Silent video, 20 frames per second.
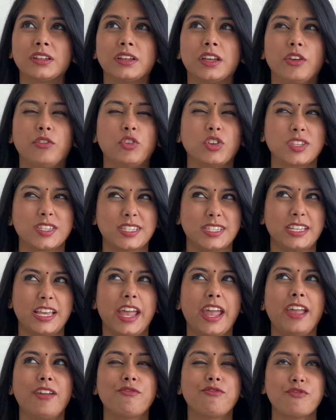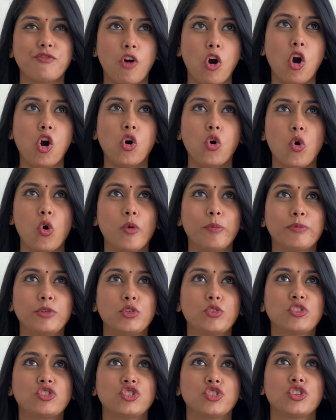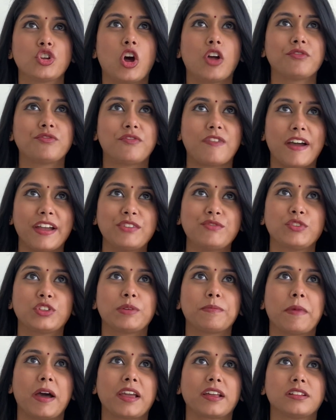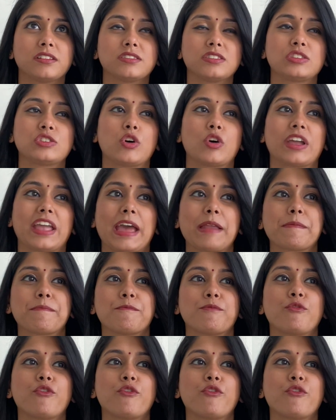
if you're saying for Hope, you should not fight for the Michelses or get